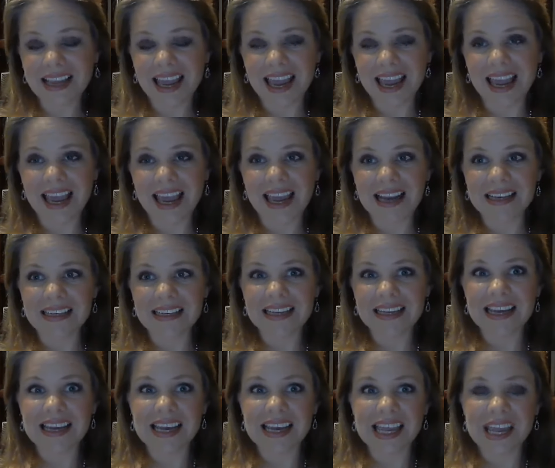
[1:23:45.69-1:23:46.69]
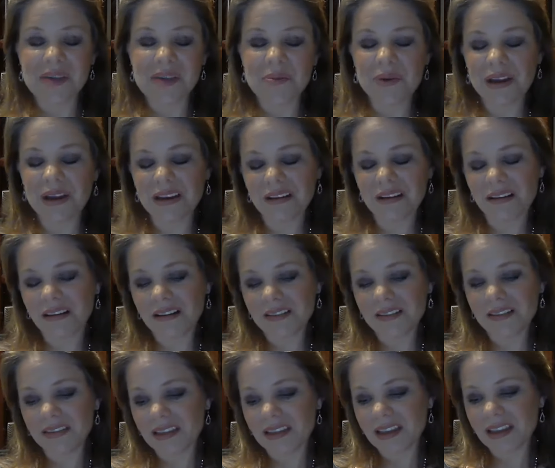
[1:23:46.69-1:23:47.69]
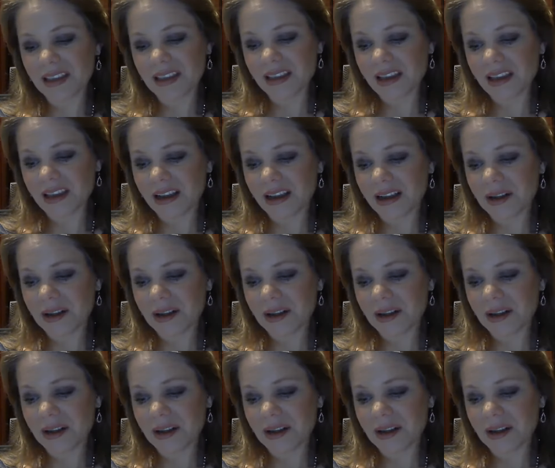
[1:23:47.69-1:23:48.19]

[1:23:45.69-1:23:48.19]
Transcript: and he went on the